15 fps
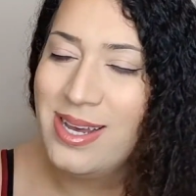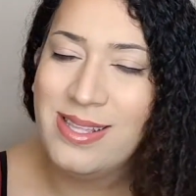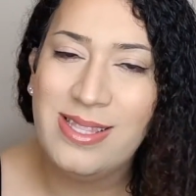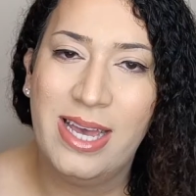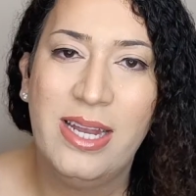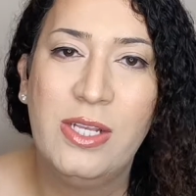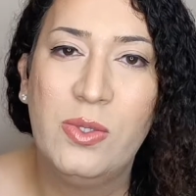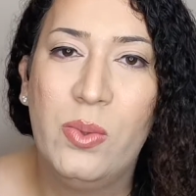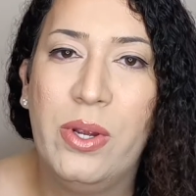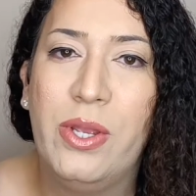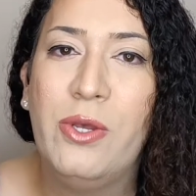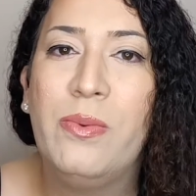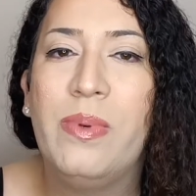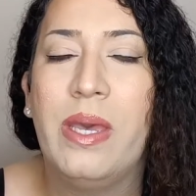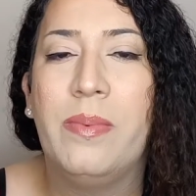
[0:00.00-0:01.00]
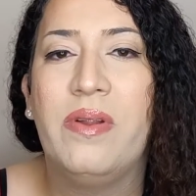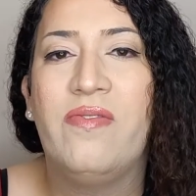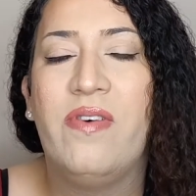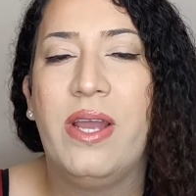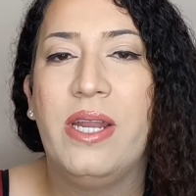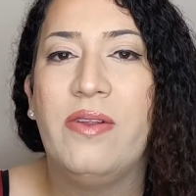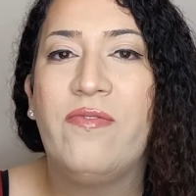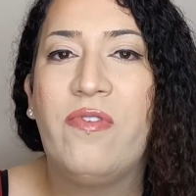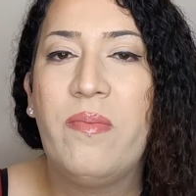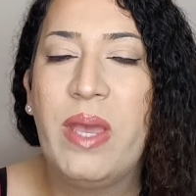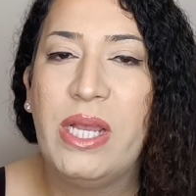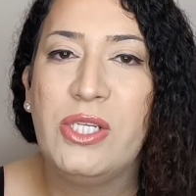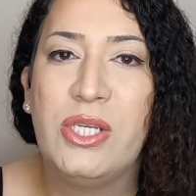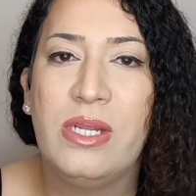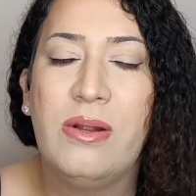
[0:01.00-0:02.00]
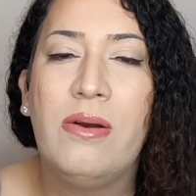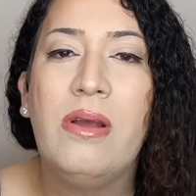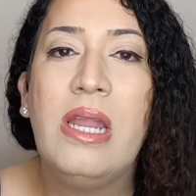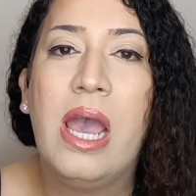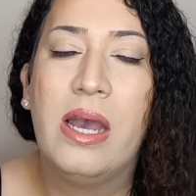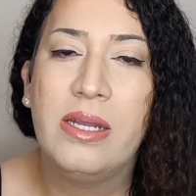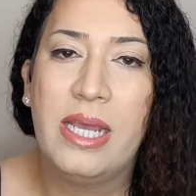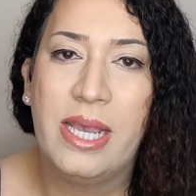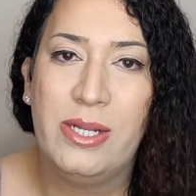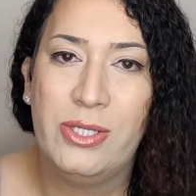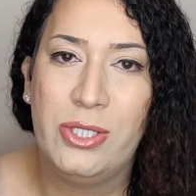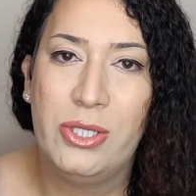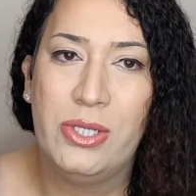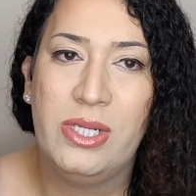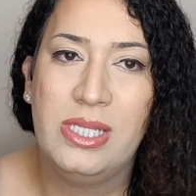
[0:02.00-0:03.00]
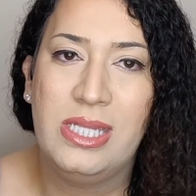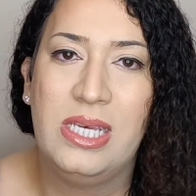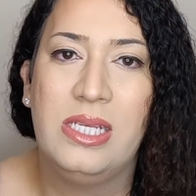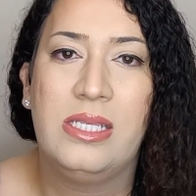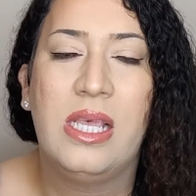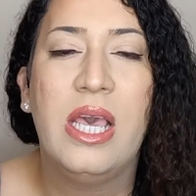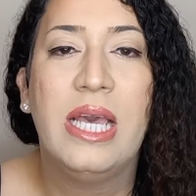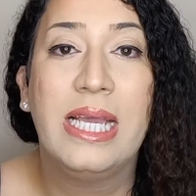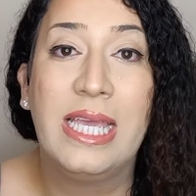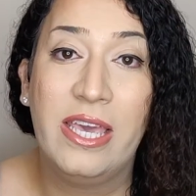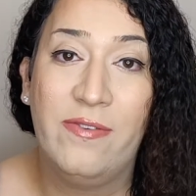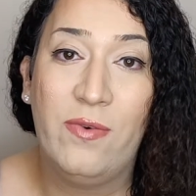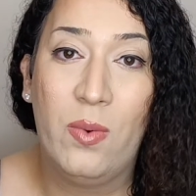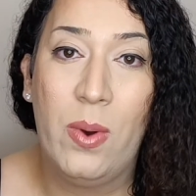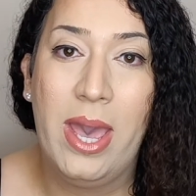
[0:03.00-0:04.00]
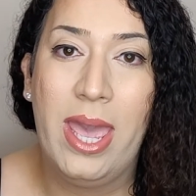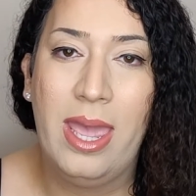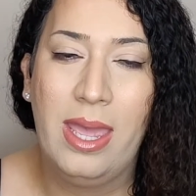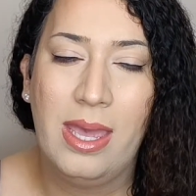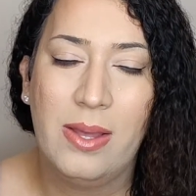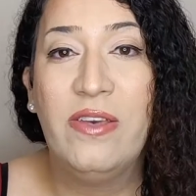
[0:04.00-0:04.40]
That is where you'll be able to find information on how to enter this giveaway.